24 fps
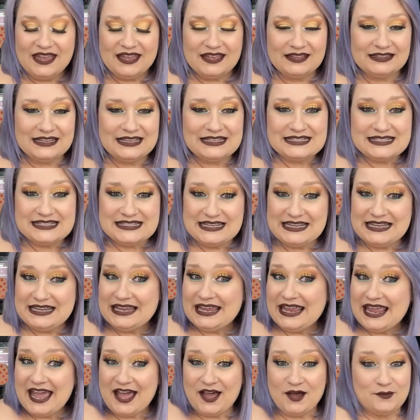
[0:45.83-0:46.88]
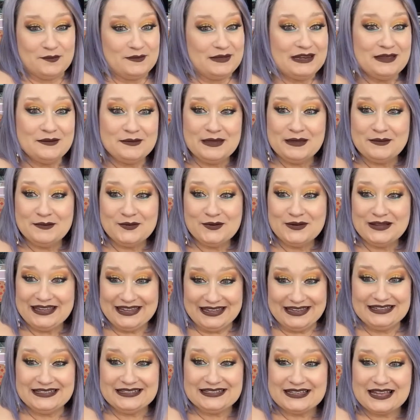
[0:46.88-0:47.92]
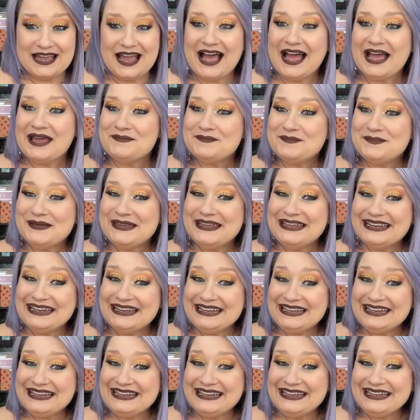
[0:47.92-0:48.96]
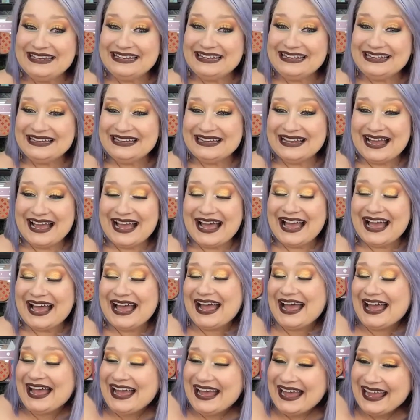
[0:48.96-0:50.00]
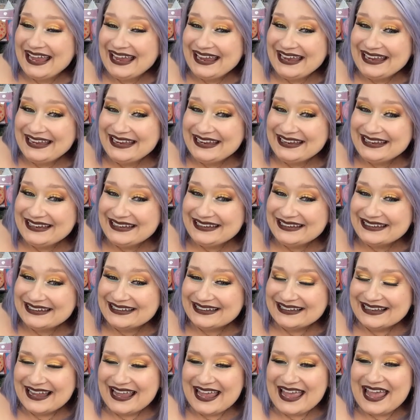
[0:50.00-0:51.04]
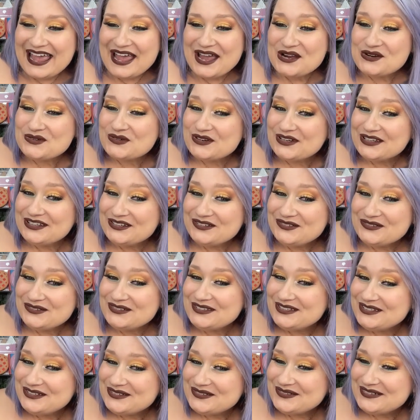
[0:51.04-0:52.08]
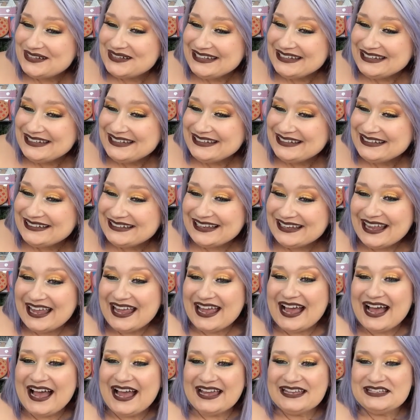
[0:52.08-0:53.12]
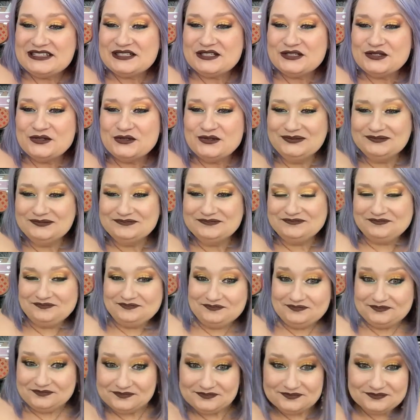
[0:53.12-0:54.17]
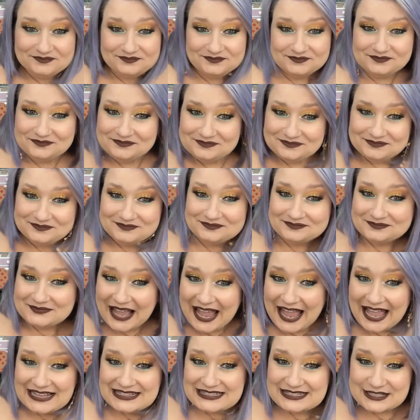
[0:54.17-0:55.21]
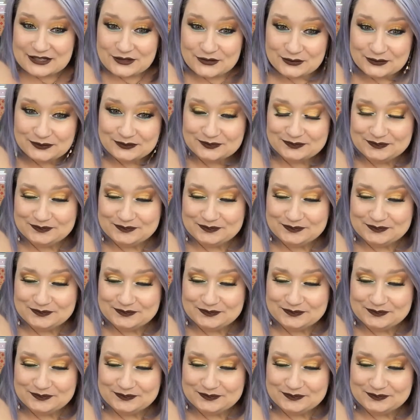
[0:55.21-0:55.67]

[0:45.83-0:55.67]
Let's see how many people get. Hi, Penny. Hi. How are you doing? Hi, Sue. Hi, Sue.